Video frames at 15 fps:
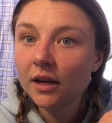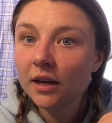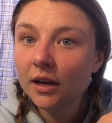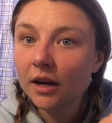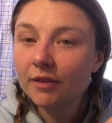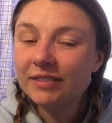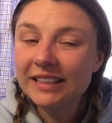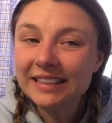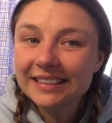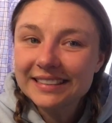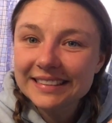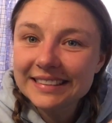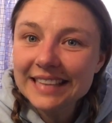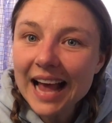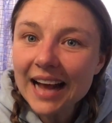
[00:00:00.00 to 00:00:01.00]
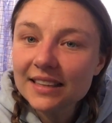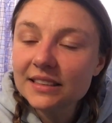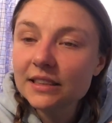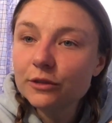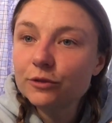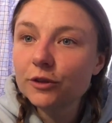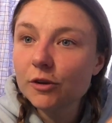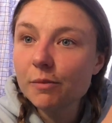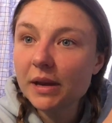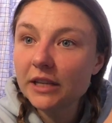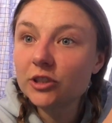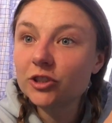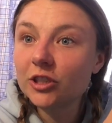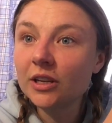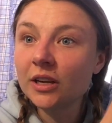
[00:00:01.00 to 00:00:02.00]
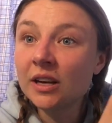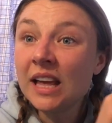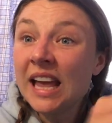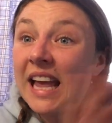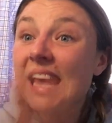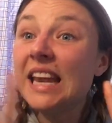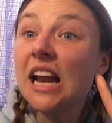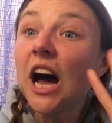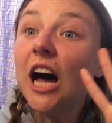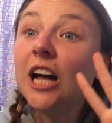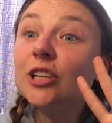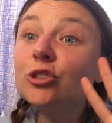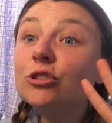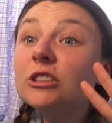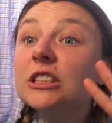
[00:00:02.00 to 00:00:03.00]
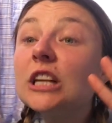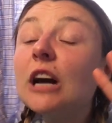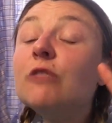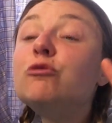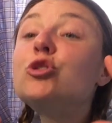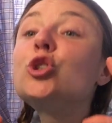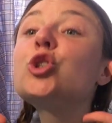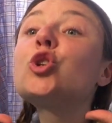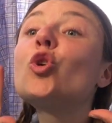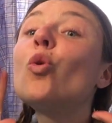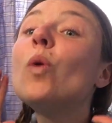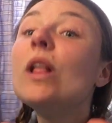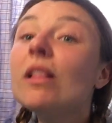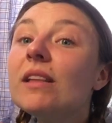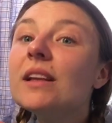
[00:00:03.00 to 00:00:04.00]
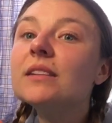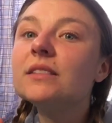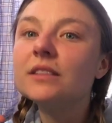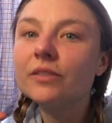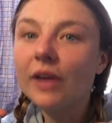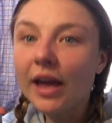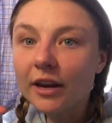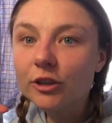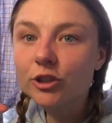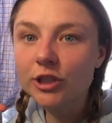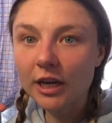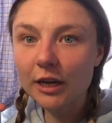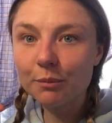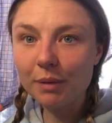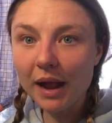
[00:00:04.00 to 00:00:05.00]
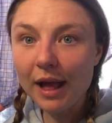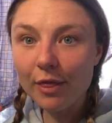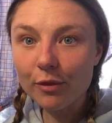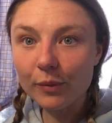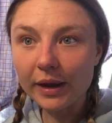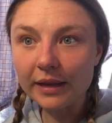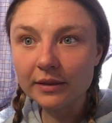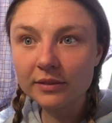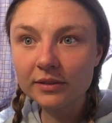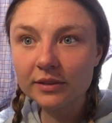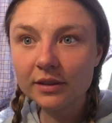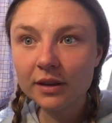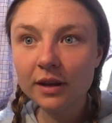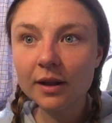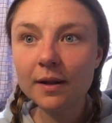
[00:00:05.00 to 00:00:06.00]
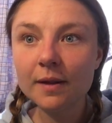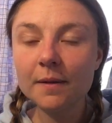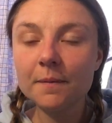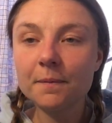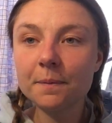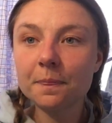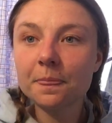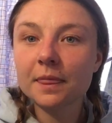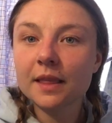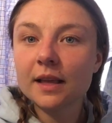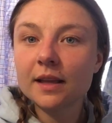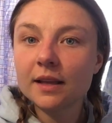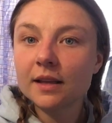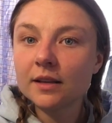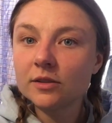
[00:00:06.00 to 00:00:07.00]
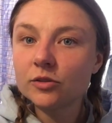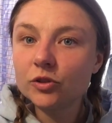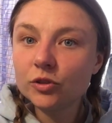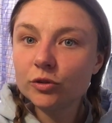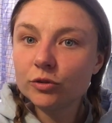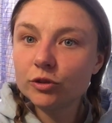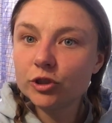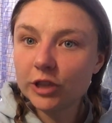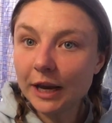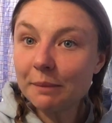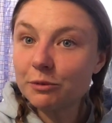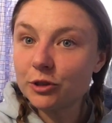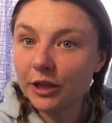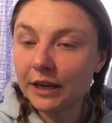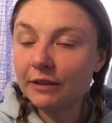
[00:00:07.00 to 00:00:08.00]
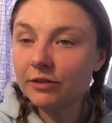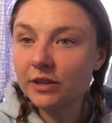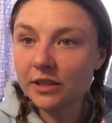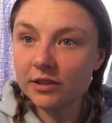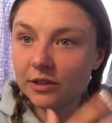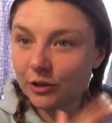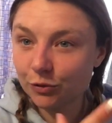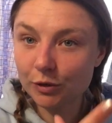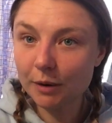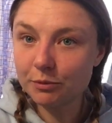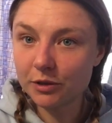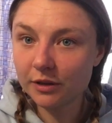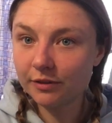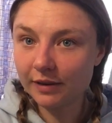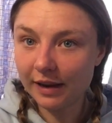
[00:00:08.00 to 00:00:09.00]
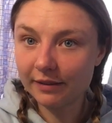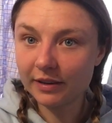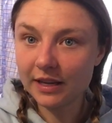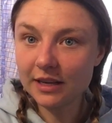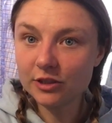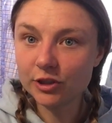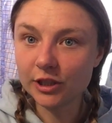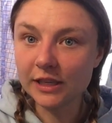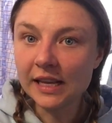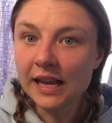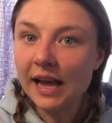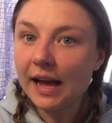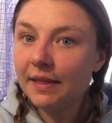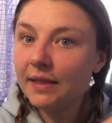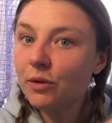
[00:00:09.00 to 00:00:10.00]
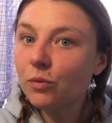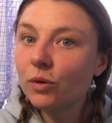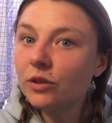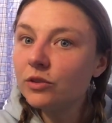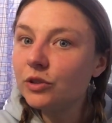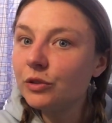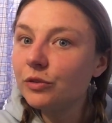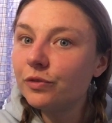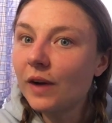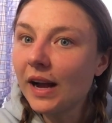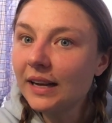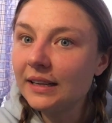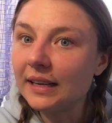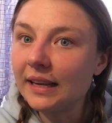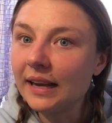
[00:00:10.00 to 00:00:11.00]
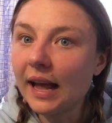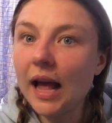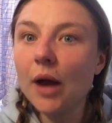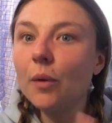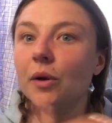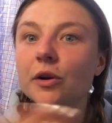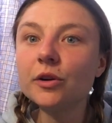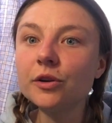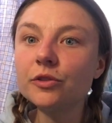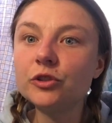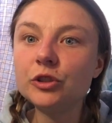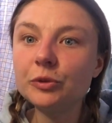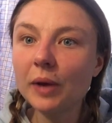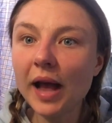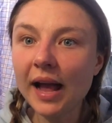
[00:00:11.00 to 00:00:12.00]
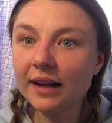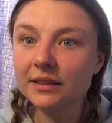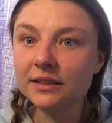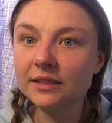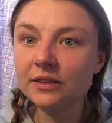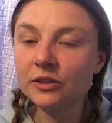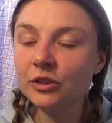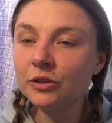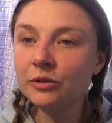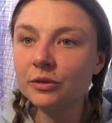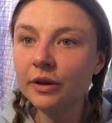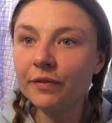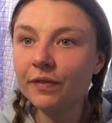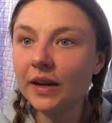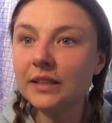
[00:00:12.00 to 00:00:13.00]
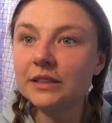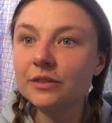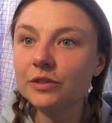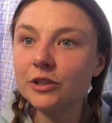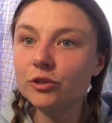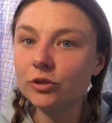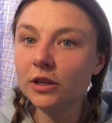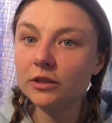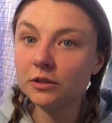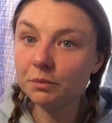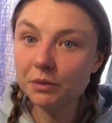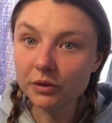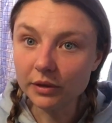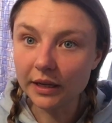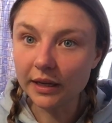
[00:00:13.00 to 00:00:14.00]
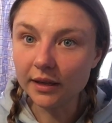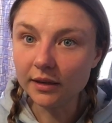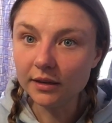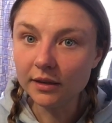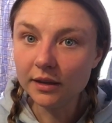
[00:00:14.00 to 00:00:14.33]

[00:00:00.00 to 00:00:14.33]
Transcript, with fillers: of the exact information in hundreds of trillions of energetic pathways to shapeshift this disruption of navigation? And then once you find it, how on earth do you act, you effectively transmute it?